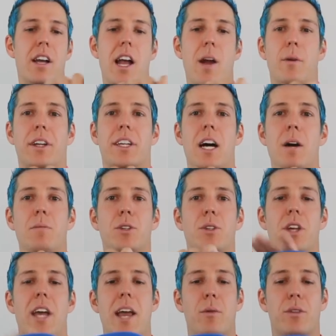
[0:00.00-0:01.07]
And we're going to come to
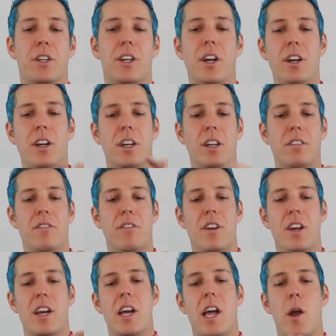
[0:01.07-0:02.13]
the end with a curve.
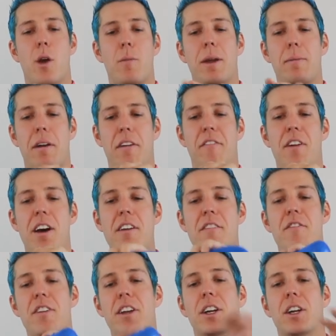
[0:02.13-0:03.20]
And we're going to make about a
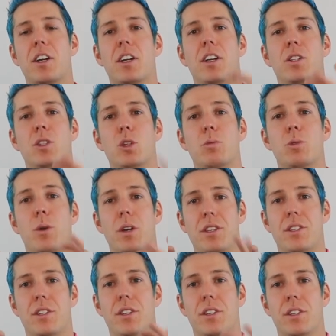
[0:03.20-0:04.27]
5-finger loop
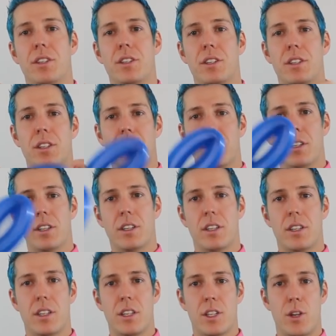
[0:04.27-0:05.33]
twist.
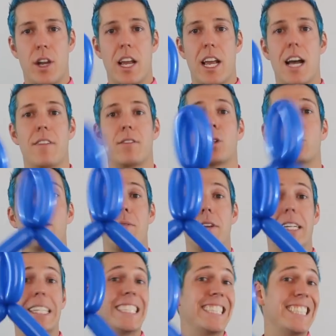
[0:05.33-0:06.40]
So now you have a little
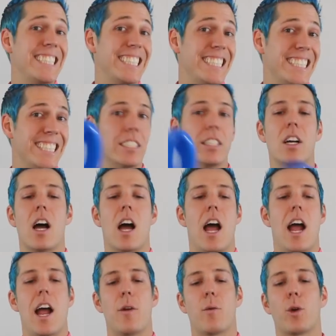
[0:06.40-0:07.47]
ribbon.
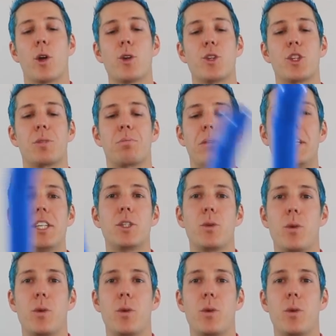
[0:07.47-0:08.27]
And we're going to split